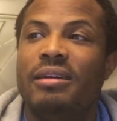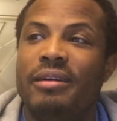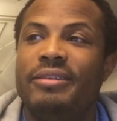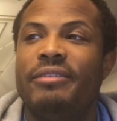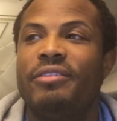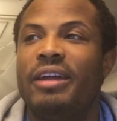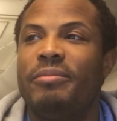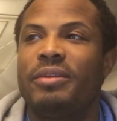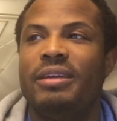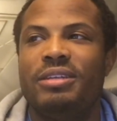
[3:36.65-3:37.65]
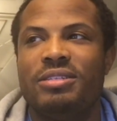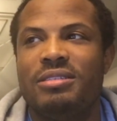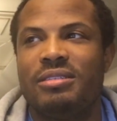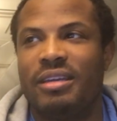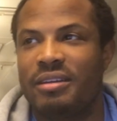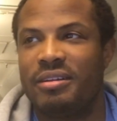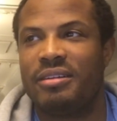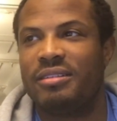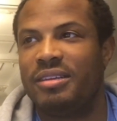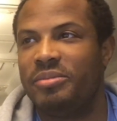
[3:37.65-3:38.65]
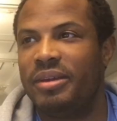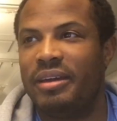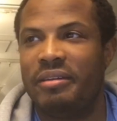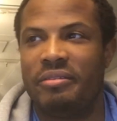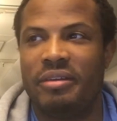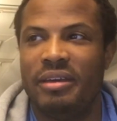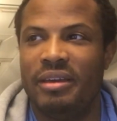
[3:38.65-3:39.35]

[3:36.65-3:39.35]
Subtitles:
of different applications. Like currently we have,